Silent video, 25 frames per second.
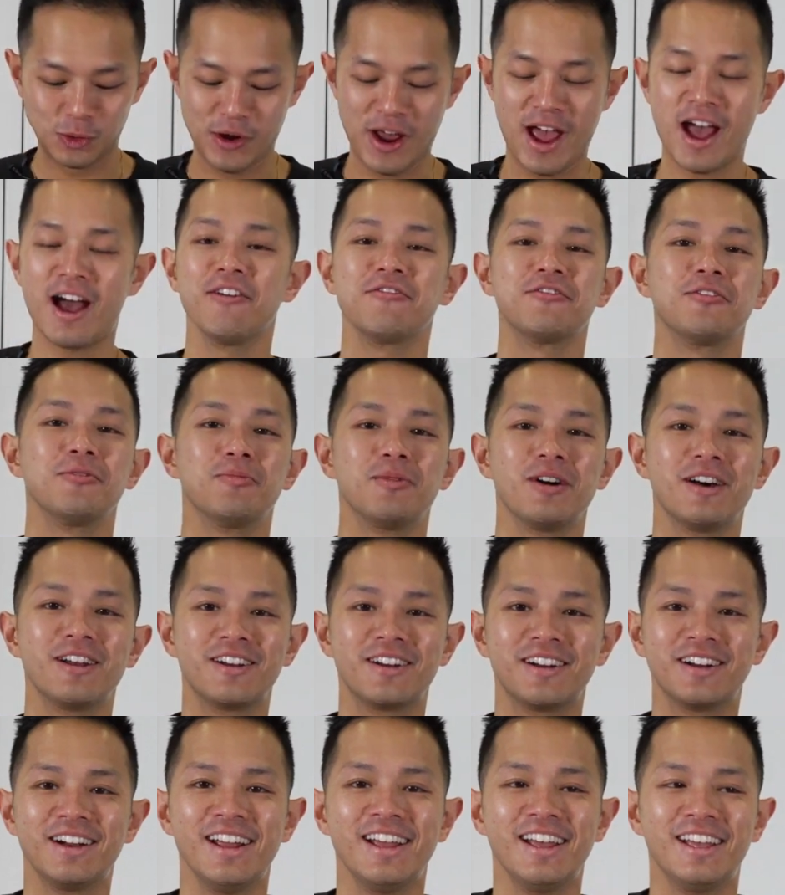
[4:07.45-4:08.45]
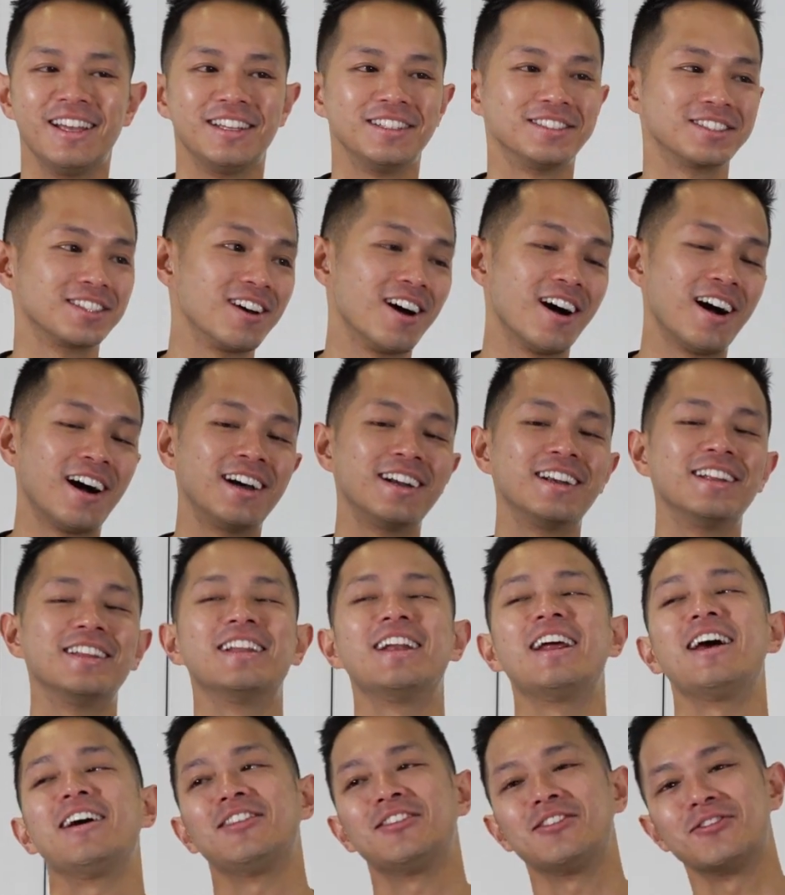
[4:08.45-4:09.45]
half the butter is gone and then I
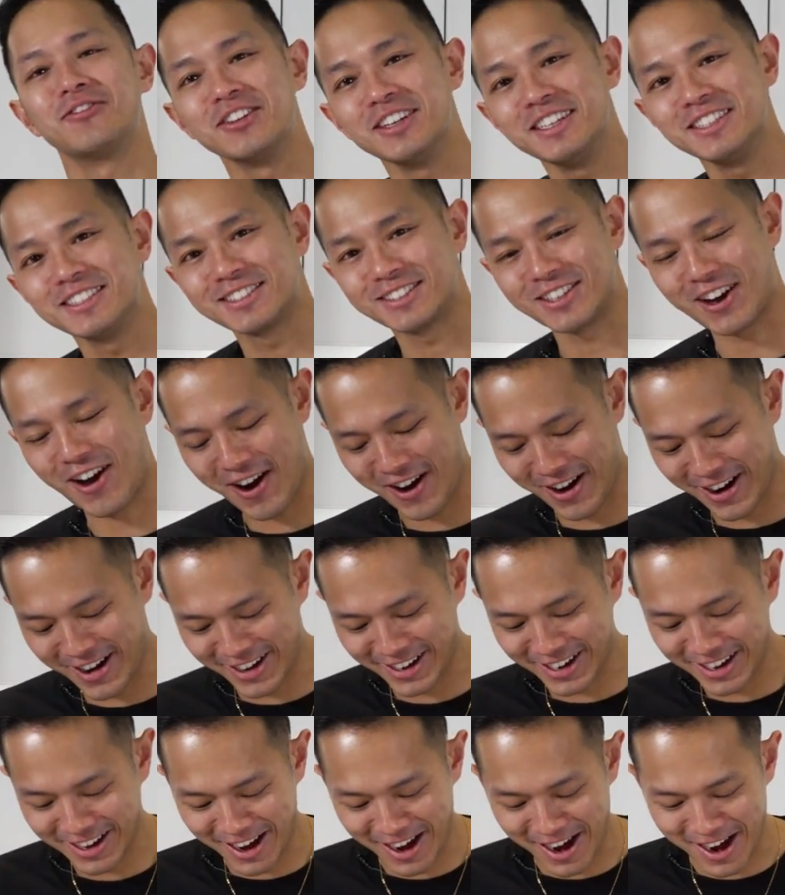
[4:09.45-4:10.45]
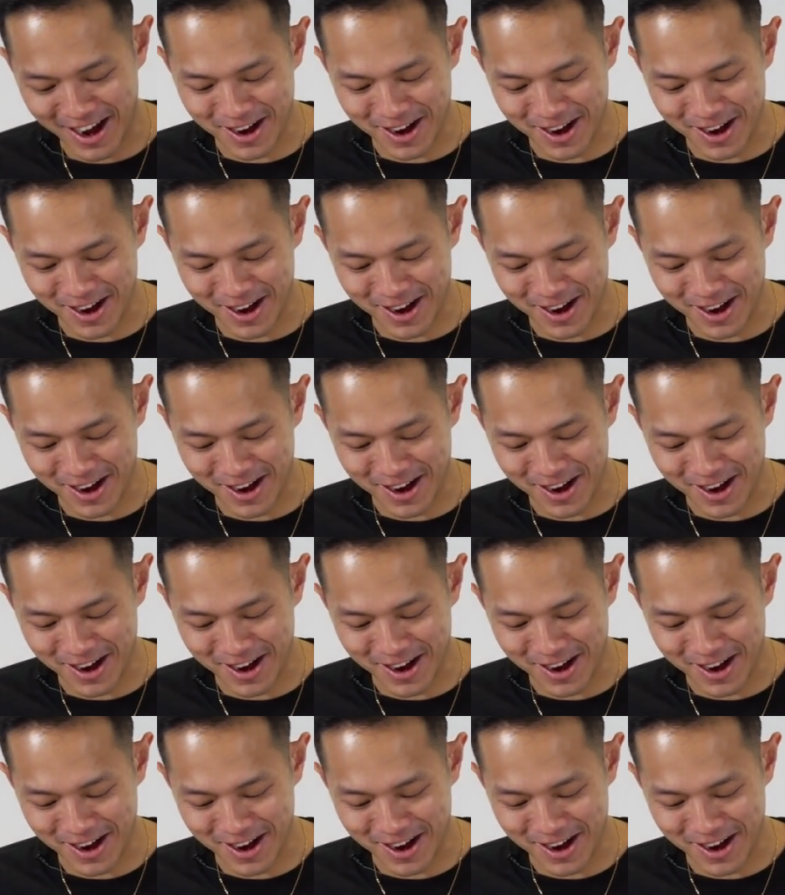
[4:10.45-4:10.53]
have to restart.